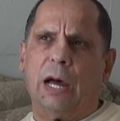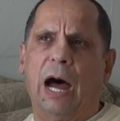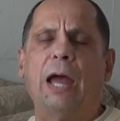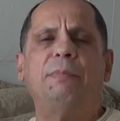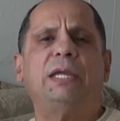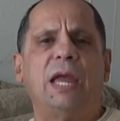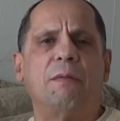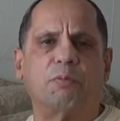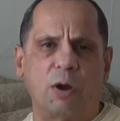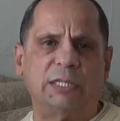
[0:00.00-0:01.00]
I
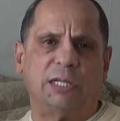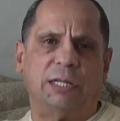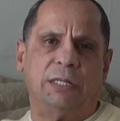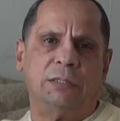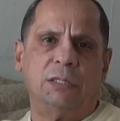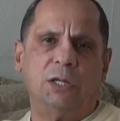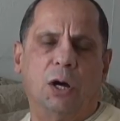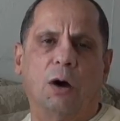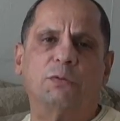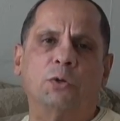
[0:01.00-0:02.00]
became president
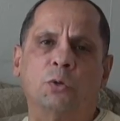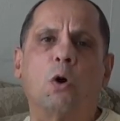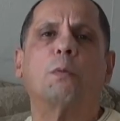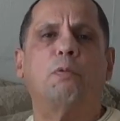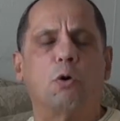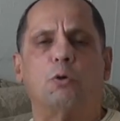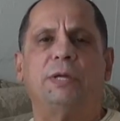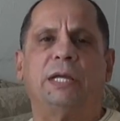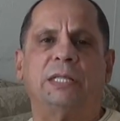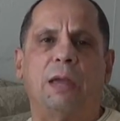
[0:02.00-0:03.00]
of the North Puerto
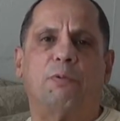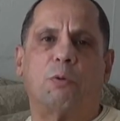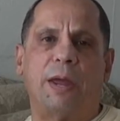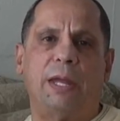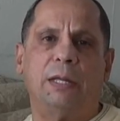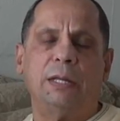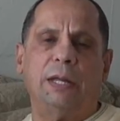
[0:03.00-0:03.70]
Rican Day Parade